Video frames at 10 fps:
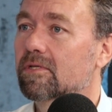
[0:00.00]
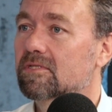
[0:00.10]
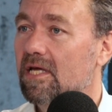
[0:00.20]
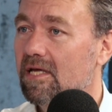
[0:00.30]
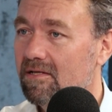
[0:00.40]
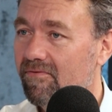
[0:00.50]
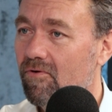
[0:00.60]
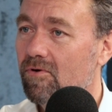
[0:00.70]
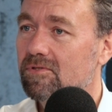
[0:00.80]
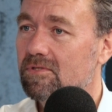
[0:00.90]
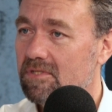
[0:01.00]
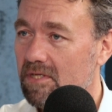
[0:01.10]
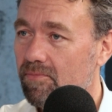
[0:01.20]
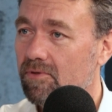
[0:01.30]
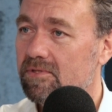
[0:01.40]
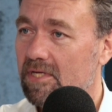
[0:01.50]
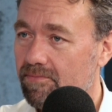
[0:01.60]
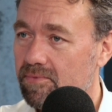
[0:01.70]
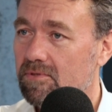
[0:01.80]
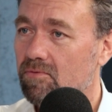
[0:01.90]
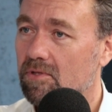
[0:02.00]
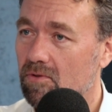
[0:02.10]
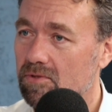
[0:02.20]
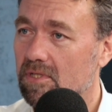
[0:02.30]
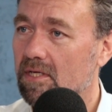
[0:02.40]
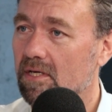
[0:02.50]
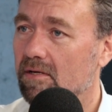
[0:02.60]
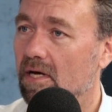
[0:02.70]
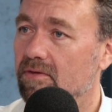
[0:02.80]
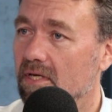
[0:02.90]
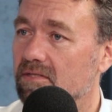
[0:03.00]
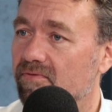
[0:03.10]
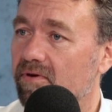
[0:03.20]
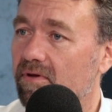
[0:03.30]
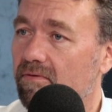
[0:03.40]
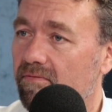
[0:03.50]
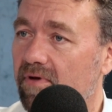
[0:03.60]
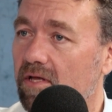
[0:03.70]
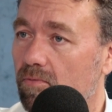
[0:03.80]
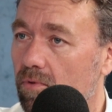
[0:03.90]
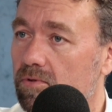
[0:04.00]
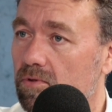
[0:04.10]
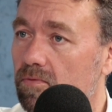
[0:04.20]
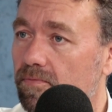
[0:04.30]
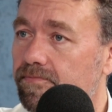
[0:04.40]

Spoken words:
Taking the first simple steps, reducing, I think is very valuable too.